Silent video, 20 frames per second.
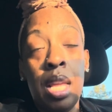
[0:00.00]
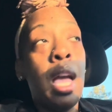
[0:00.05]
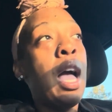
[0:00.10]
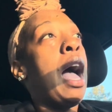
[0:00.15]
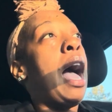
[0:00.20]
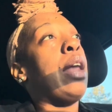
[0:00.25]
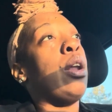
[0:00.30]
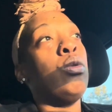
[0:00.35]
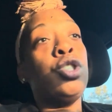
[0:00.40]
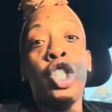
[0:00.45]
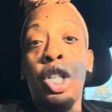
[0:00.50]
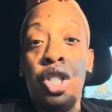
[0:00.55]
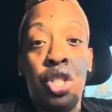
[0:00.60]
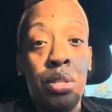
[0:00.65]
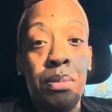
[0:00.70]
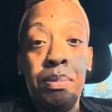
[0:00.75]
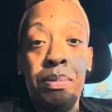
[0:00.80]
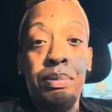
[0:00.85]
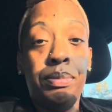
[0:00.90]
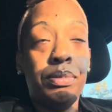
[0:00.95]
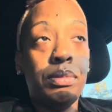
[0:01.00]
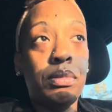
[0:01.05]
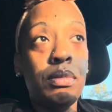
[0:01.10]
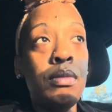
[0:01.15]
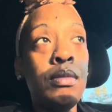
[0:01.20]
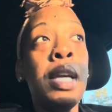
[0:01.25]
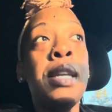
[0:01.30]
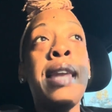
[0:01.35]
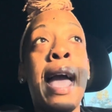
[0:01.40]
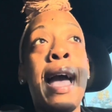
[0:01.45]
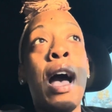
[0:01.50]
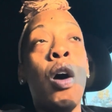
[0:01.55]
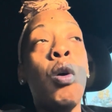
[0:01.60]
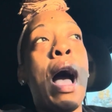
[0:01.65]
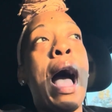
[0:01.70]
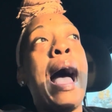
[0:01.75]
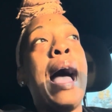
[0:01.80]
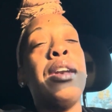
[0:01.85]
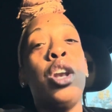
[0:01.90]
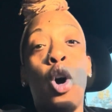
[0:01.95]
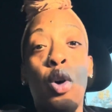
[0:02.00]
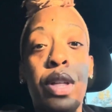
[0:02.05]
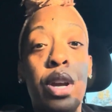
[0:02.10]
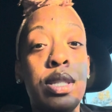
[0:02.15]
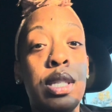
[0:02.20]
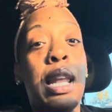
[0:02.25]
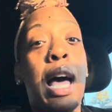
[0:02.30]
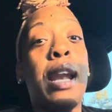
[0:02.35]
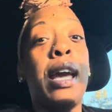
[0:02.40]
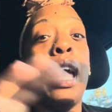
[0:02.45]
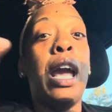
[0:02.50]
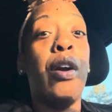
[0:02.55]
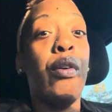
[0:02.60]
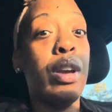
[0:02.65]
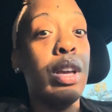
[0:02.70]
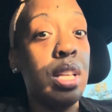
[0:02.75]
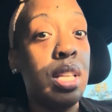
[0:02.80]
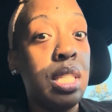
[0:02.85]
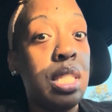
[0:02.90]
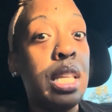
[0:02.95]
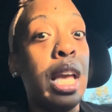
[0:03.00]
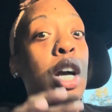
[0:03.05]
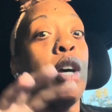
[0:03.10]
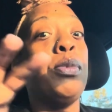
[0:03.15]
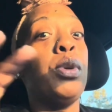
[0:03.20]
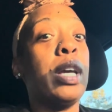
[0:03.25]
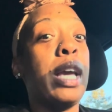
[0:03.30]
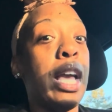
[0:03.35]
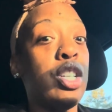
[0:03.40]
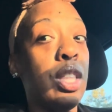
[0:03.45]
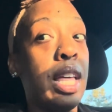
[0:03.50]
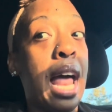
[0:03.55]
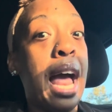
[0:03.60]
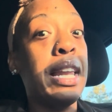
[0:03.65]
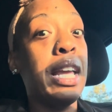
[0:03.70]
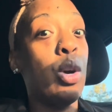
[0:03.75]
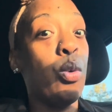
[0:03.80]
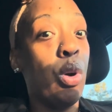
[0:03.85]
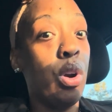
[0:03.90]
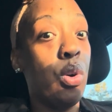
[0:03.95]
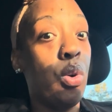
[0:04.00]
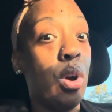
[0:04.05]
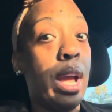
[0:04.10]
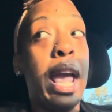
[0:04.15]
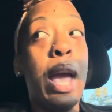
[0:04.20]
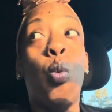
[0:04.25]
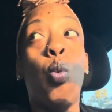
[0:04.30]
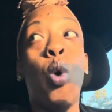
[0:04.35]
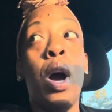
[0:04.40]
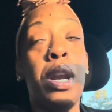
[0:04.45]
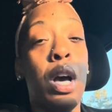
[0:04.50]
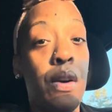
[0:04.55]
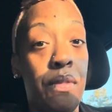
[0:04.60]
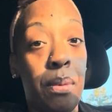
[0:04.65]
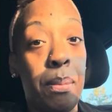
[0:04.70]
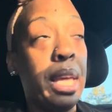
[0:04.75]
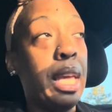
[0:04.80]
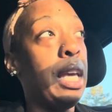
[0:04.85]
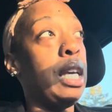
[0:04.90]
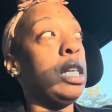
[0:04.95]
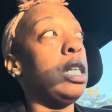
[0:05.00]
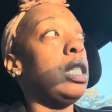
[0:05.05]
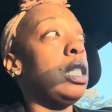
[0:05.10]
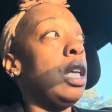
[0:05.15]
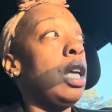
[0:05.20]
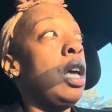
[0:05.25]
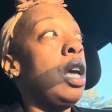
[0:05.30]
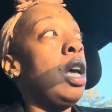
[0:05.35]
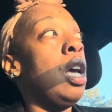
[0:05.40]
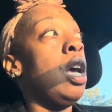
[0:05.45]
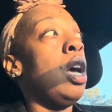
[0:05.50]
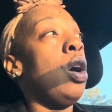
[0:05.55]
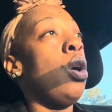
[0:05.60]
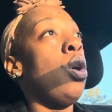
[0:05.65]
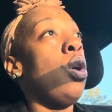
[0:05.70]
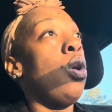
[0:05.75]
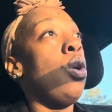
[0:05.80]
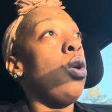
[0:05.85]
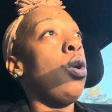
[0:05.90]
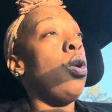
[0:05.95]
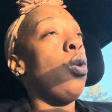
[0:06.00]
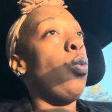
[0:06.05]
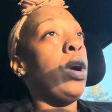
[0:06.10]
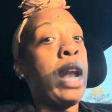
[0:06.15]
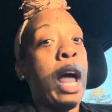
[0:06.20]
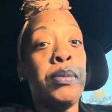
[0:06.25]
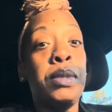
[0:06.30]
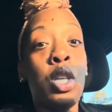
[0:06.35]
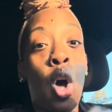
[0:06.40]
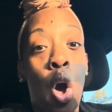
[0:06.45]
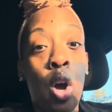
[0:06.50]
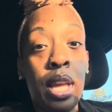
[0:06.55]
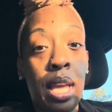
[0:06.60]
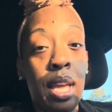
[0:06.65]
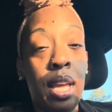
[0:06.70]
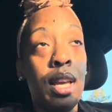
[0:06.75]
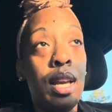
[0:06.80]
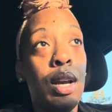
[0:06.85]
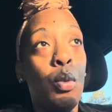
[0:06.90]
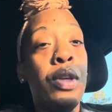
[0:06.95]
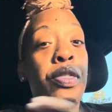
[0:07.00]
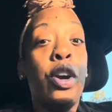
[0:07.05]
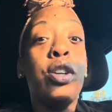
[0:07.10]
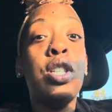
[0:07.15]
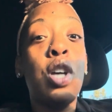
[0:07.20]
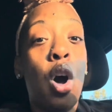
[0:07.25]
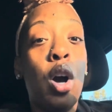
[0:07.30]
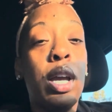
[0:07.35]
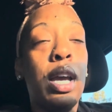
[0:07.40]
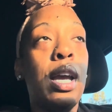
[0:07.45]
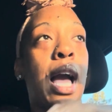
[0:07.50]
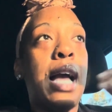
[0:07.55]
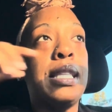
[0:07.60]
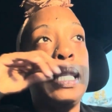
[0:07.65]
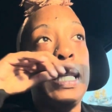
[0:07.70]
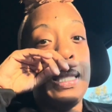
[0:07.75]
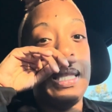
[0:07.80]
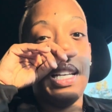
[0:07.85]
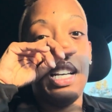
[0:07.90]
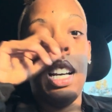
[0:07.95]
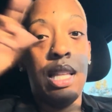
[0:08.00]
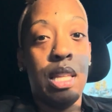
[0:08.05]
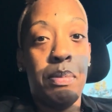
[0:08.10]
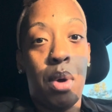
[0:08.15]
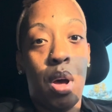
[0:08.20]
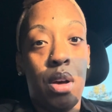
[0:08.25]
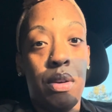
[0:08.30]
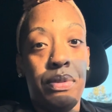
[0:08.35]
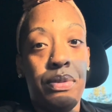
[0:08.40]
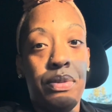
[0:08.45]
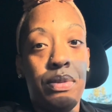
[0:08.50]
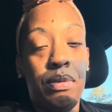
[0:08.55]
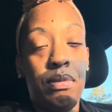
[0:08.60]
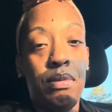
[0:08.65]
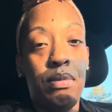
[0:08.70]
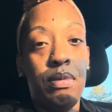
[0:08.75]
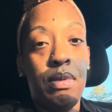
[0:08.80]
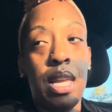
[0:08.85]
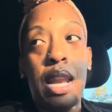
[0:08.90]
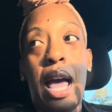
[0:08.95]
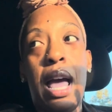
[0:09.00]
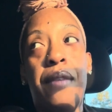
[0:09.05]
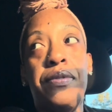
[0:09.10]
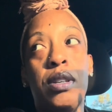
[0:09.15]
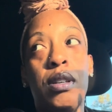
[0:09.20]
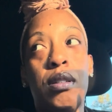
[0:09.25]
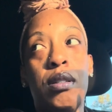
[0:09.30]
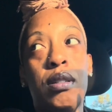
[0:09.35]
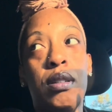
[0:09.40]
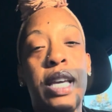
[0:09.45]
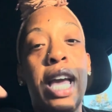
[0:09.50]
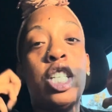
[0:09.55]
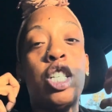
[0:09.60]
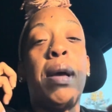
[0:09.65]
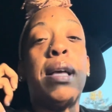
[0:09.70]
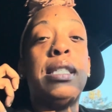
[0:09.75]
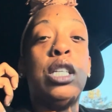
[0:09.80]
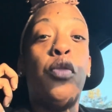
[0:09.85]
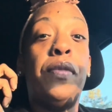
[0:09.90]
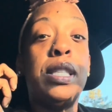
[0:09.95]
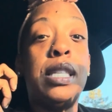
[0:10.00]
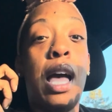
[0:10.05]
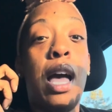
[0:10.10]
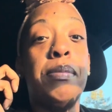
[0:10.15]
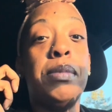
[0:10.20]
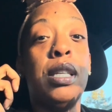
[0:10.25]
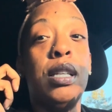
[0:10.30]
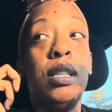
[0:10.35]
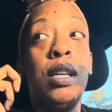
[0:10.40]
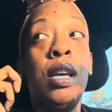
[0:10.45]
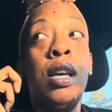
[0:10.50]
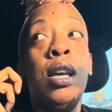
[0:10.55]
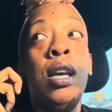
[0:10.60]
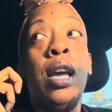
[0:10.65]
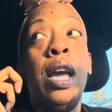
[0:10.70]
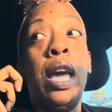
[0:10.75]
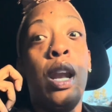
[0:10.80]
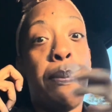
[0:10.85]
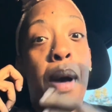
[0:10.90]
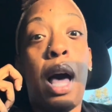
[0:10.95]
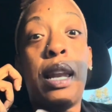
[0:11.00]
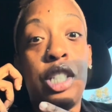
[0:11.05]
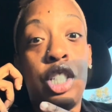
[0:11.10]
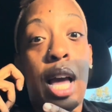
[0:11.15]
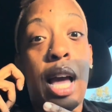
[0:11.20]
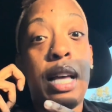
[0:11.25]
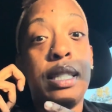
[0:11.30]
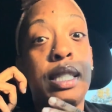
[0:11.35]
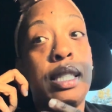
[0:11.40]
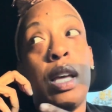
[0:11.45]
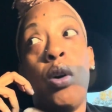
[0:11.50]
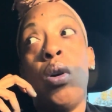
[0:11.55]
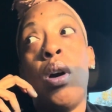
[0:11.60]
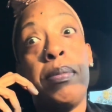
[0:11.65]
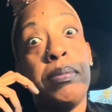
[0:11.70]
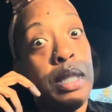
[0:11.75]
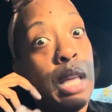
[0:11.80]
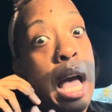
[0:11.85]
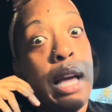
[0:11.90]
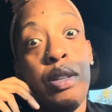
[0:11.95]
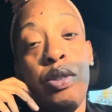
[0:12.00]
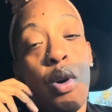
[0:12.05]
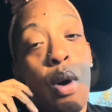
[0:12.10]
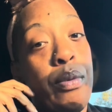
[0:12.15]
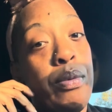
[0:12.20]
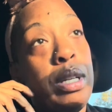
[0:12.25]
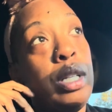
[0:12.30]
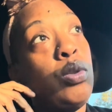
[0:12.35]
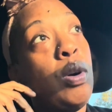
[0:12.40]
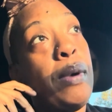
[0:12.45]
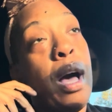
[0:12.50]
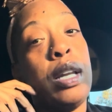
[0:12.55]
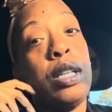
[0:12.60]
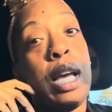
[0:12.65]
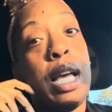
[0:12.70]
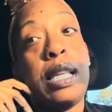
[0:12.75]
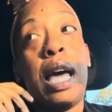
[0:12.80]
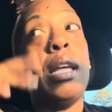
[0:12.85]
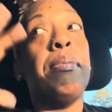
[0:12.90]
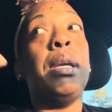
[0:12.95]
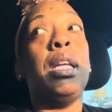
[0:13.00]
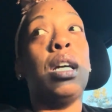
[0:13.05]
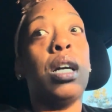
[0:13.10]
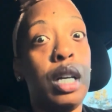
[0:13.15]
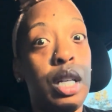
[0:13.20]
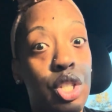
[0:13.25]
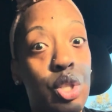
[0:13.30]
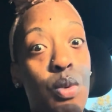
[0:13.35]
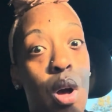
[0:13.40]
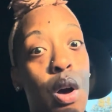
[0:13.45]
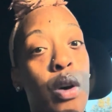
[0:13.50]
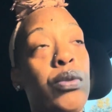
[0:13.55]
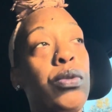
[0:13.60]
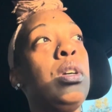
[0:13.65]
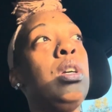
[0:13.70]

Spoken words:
I don't judge him. Now, I know there's a lot of areas in communication that I need to work on. And one of them is when they're talking, I tend to cut them off. And I have to catch myself at times and apologize and say, I really do apologize. I didn't mean to cut you off.